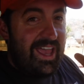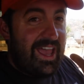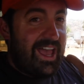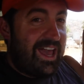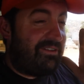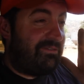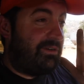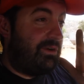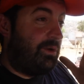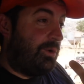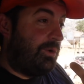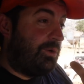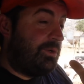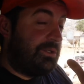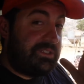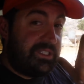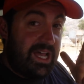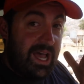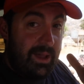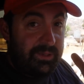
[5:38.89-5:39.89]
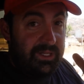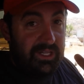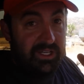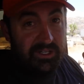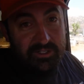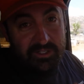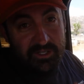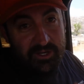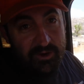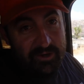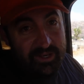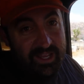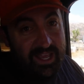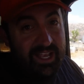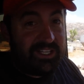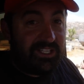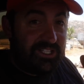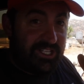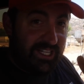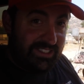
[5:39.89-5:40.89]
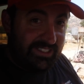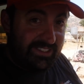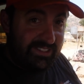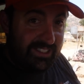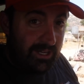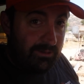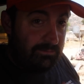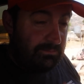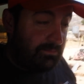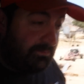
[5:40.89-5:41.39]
out of an old Top Kicker Kodiak and check this out.